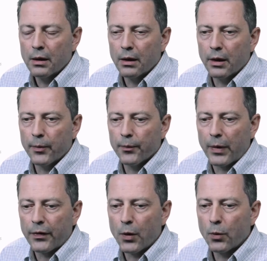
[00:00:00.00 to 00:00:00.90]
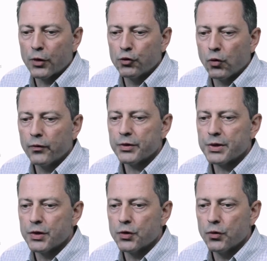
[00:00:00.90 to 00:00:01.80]
Um, I think what drove
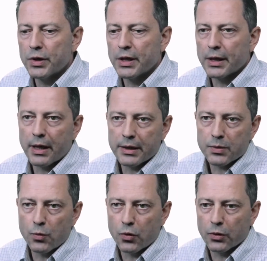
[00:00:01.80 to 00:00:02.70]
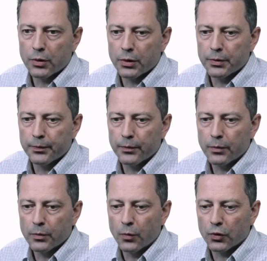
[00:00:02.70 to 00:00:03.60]
us into looking at CAST more um,
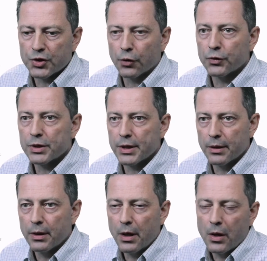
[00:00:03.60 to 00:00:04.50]
more seriously